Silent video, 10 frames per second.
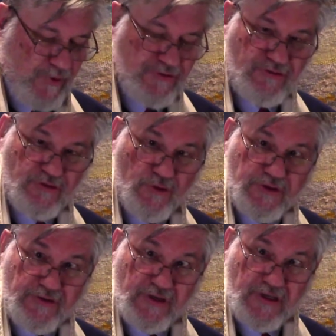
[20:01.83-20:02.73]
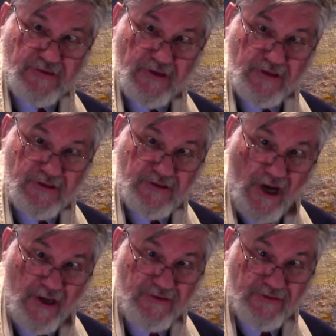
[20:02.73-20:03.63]
But Jewish
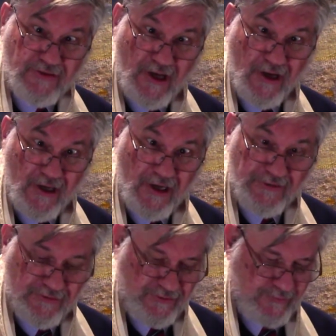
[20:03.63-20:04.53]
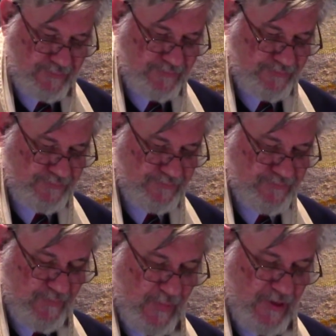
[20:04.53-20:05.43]
teaching does tell us
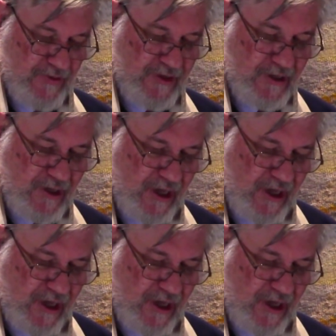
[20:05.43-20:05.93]
that